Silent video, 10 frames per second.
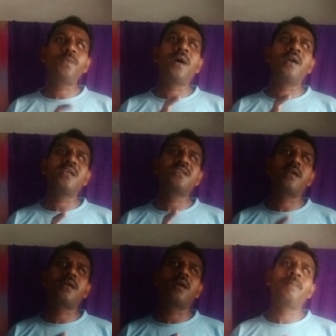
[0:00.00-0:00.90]
parties
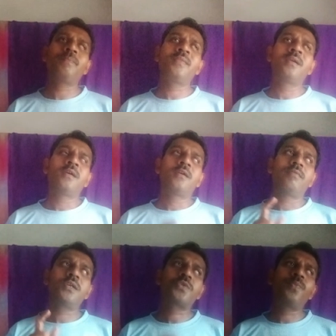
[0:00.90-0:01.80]
are come,
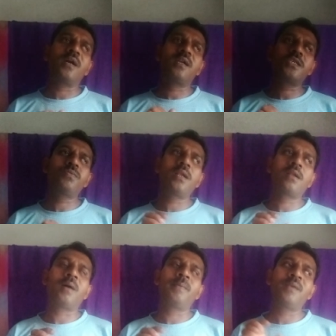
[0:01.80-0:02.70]
which parties will
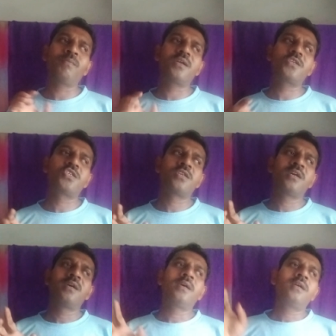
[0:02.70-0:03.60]
come and merge?
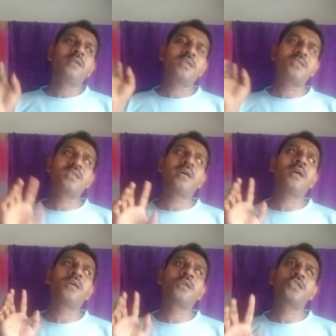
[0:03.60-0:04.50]
This
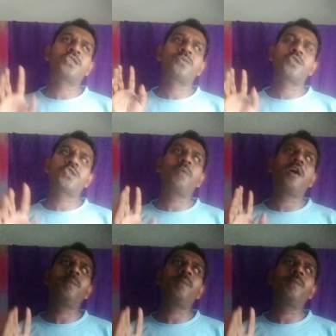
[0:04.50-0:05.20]
small